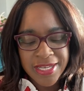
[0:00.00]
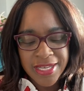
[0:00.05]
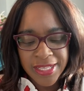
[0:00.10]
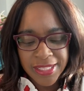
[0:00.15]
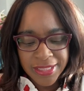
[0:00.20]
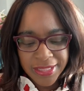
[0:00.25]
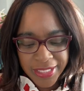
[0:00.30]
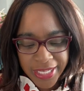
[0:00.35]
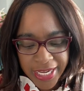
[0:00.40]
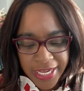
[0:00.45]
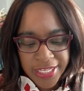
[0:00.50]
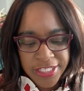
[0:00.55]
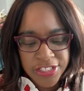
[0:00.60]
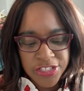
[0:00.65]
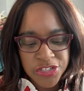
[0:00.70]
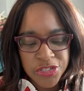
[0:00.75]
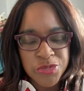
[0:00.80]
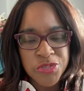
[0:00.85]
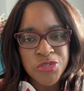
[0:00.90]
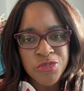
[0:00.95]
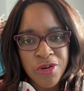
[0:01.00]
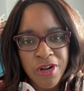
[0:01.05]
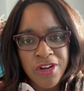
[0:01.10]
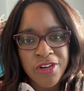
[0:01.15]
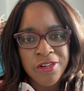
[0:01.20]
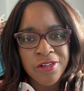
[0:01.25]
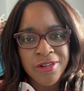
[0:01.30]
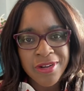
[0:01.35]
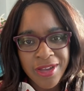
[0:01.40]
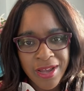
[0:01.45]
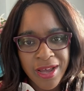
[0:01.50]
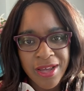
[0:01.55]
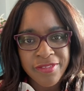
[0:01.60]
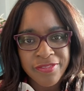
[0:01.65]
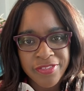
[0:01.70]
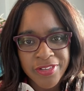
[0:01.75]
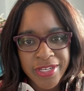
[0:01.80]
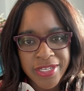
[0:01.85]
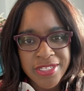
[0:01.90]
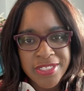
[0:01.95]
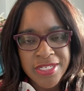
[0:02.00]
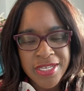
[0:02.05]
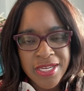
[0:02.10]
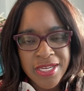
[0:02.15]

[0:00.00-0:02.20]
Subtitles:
leads to stronger conflict.